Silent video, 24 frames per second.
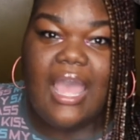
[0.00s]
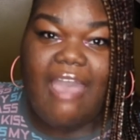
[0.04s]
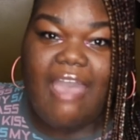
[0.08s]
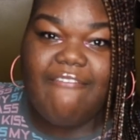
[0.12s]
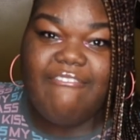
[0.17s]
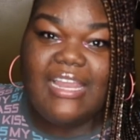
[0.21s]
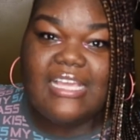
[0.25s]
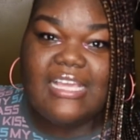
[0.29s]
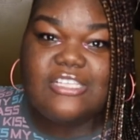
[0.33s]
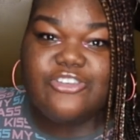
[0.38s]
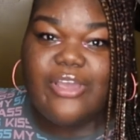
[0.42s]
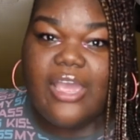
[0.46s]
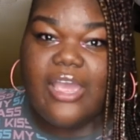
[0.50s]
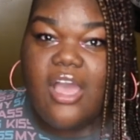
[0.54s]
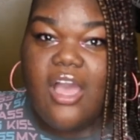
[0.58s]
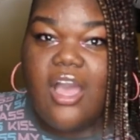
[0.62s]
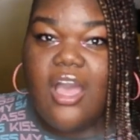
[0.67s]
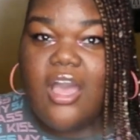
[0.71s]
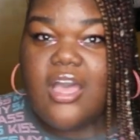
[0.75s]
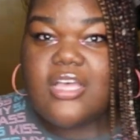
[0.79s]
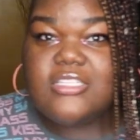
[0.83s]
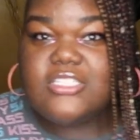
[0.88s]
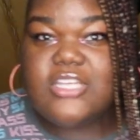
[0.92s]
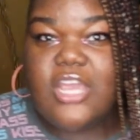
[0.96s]
I feel like
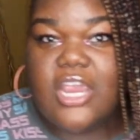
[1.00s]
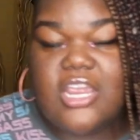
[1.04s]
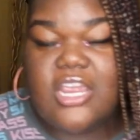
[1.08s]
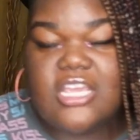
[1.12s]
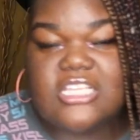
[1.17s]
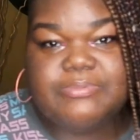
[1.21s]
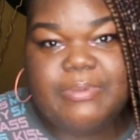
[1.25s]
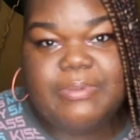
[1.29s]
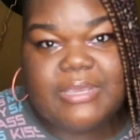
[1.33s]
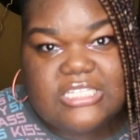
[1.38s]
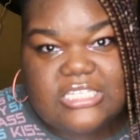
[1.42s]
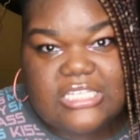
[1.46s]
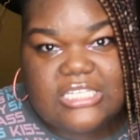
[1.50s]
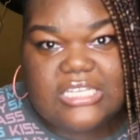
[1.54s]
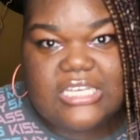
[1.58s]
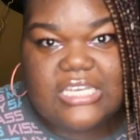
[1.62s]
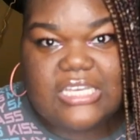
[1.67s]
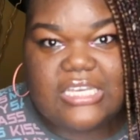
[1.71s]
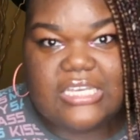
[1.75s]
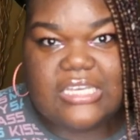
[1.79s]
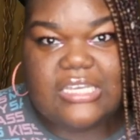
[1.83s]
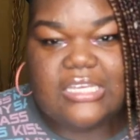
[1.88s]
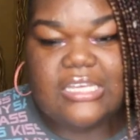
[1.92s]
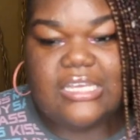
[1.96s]
try-on hauls are
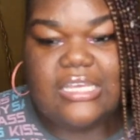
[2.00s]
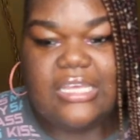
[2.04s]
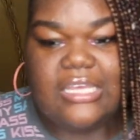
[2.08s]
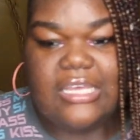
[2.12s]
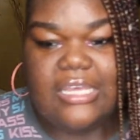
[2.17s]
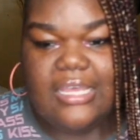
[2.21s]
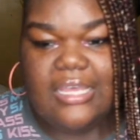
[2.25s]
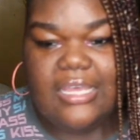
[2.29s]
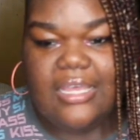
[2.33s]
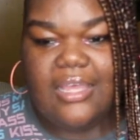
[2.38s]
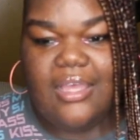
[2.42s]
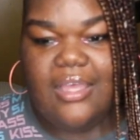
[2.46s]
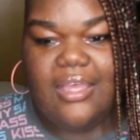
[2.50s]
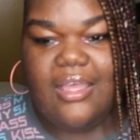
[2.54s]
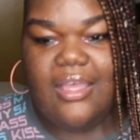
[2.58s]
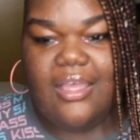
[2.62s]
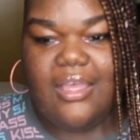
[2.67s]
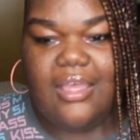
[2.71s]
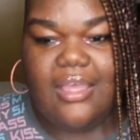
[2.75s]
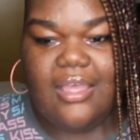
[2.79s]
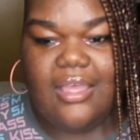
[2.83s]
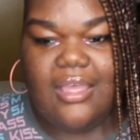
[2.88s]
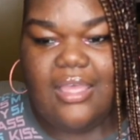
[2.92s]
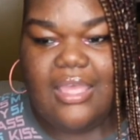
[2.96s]
especially
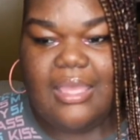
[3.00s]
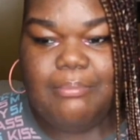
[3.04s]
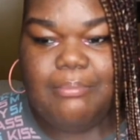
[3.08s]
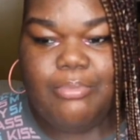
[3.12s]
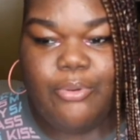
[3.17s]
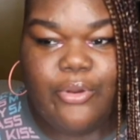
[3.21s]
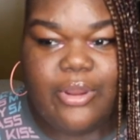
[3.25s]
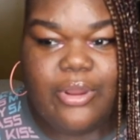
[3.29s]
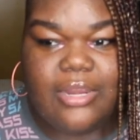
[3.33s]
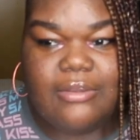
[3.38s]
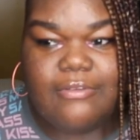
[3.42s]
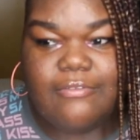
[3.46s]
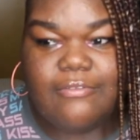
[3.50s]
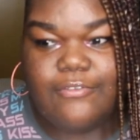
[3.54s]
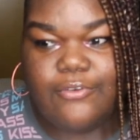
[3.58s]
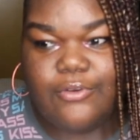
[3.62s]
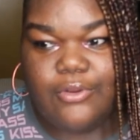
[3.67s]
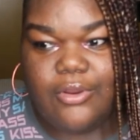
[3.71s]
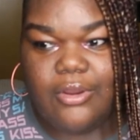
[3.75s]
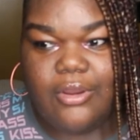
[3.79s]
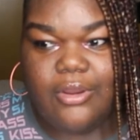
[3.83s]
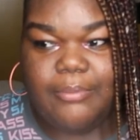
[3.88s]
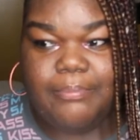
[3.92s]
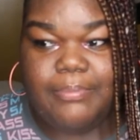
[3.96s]
important
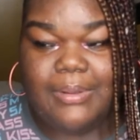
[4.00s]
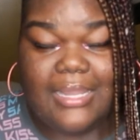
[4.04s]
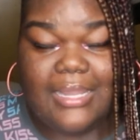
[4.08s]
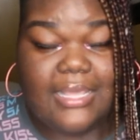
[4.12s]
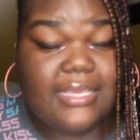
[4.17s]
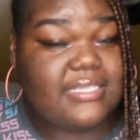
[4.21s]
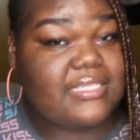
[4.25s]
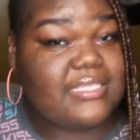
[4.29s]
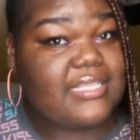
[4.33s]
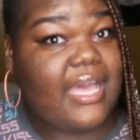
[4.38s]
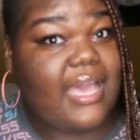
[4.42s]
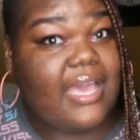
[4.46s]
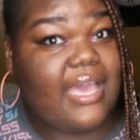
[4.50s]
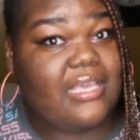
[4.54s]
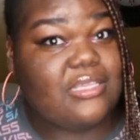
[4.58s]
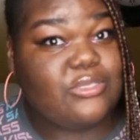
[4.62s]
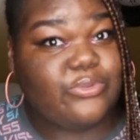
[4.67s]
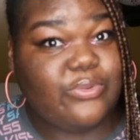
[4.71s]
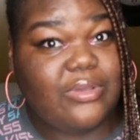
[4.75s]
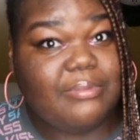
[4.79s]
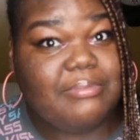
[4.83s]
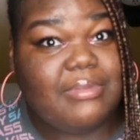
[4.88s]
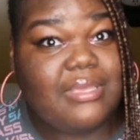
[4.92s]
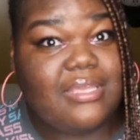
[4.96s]
for plus
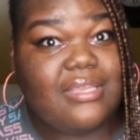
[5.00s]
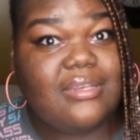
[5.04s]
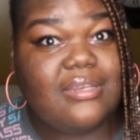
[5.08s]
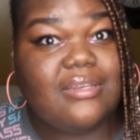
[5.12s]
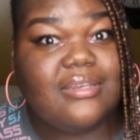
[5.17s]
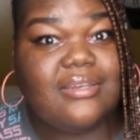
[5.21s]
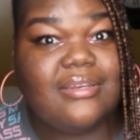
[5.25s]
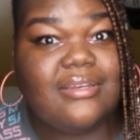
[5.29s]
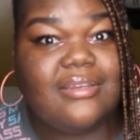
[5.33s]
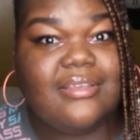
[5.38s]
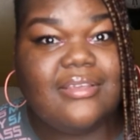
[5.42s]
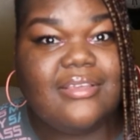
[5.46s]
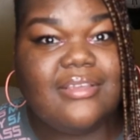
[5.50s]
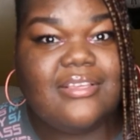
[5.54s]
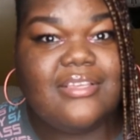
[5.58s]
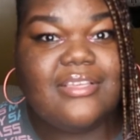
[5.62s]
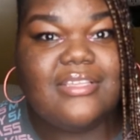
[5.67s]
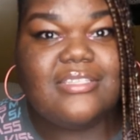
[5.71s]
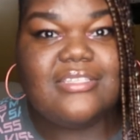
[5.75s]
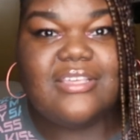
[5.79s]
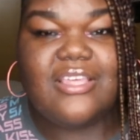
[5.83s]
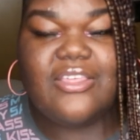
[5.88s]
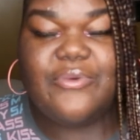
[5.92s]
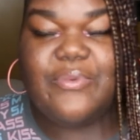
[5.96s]
size women
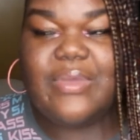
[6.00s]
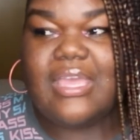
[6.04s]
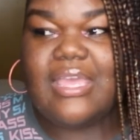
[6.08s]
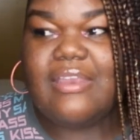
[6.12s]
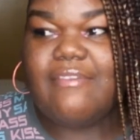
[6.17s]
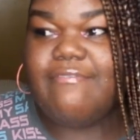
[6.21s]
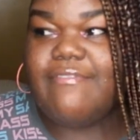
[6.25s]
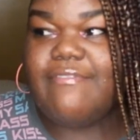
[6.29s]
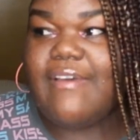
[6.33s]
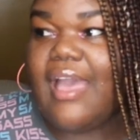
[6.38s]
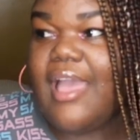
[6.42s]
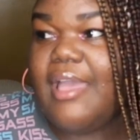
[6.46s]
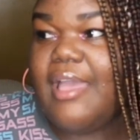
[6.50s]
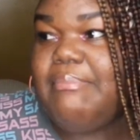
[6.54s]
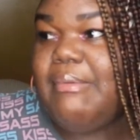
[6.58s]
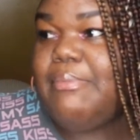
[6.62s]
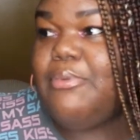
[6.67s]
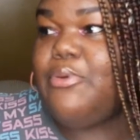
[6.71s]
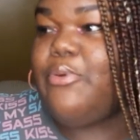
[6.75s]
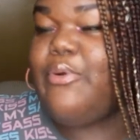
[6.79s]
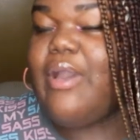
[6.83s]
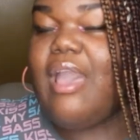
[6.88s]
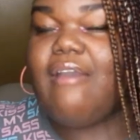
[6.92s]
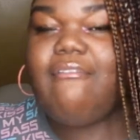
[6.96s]
so that we can find
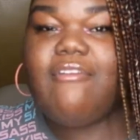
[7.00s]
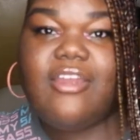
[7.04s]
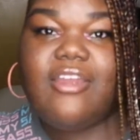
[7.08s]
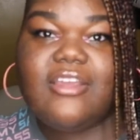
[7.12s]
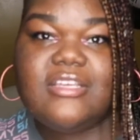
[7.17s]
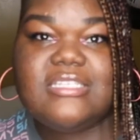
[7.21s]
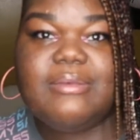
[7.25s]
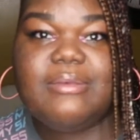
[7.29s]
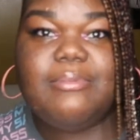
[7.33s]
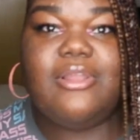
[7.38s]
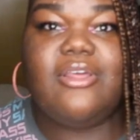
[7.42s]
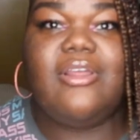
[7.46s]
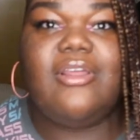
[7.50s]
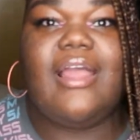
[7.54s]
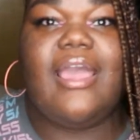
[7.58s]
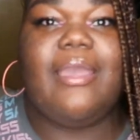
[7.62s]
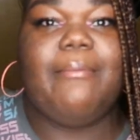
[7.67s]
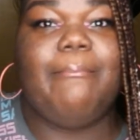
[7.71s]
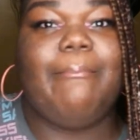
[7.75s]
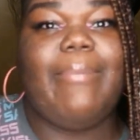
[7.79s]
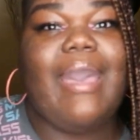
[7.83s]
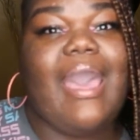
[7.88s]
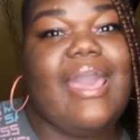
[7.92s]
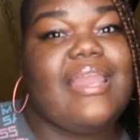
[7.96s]
people who have our similar
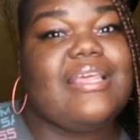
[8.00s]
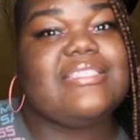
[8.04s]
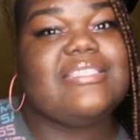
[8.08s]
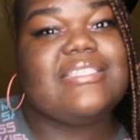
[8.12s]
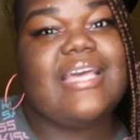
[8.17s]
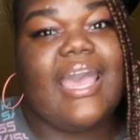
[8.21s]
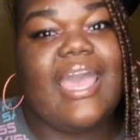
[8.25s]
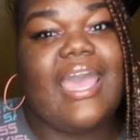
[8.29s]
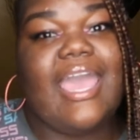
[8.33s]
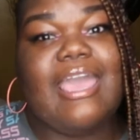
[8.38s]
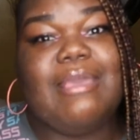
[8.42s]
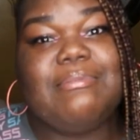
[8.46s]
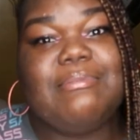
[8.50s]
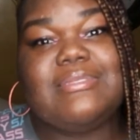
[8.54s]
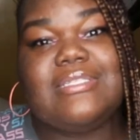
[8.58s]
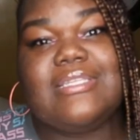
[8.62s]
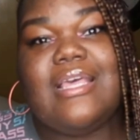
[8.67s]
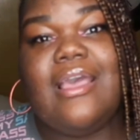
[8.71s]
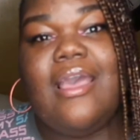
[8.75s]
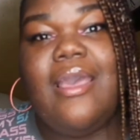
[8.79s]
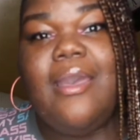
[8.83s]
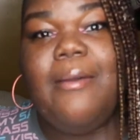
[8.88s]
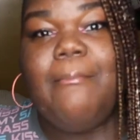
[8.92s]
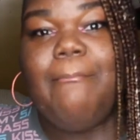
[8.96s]
like body types,
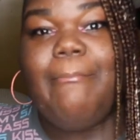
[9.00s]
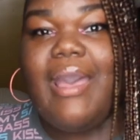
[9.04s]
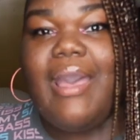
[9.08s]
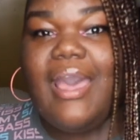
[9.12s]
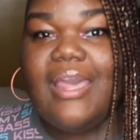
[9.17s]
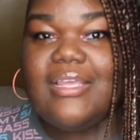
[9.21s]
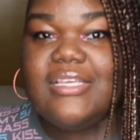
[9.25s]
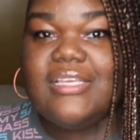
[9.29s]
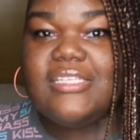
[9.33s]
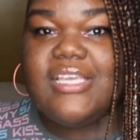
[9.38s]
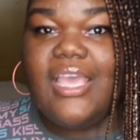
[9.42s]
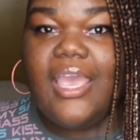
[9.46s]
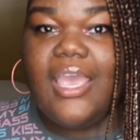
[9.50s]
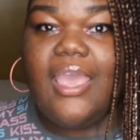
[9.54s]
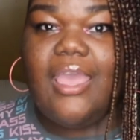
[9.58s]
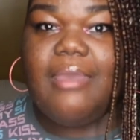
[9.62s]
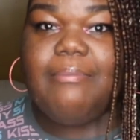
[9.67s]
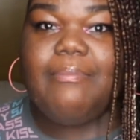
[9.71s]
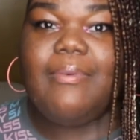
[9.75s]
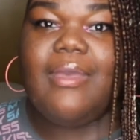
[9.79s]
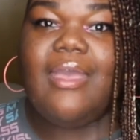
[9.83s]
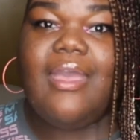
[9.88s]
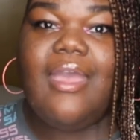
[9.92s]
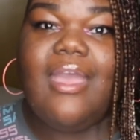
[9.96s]
body
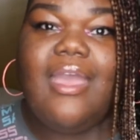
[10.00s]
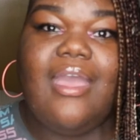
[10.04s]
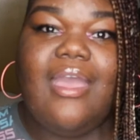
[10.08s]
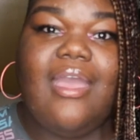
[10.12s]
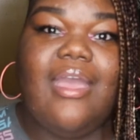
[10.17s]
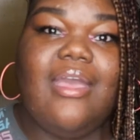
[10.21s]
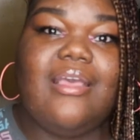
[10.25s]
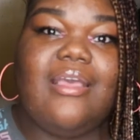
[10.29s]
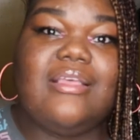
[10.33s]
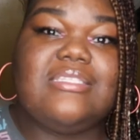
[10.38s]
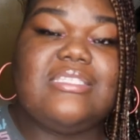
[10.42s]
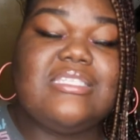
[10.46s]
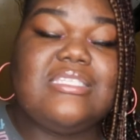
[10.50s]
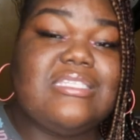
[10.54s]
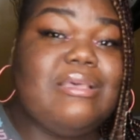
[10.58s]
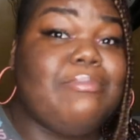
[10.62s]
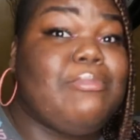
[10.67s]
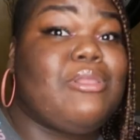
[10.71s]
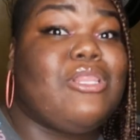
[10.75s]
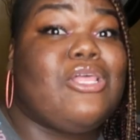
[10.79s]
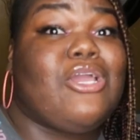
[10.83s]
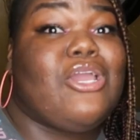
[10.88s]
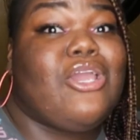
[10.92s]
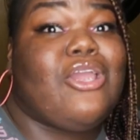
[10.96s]
shape,
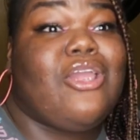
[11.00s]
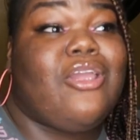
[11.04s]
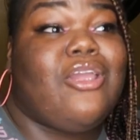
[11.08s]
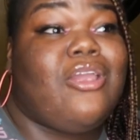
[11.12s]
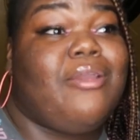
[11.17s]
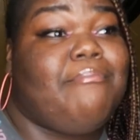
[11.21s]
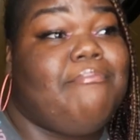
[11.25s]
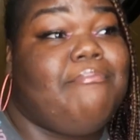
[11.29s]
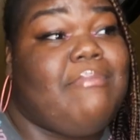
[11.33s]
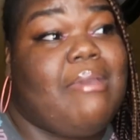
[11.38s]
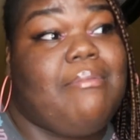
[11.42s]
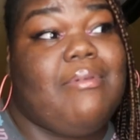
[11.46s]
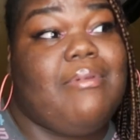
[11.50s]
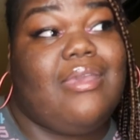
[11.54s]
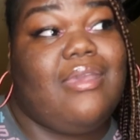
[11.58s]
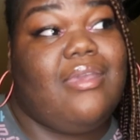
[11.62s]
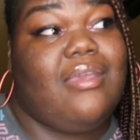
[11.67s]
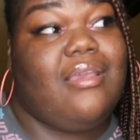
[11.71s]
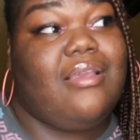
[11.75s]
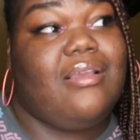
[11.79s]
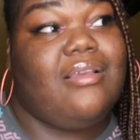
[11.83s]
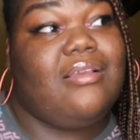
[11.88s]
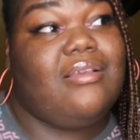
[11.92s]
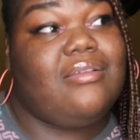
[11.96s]
similar
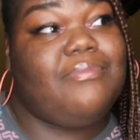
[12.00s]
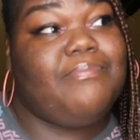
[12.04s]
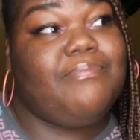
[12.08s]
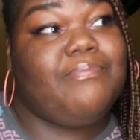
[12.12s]
maybe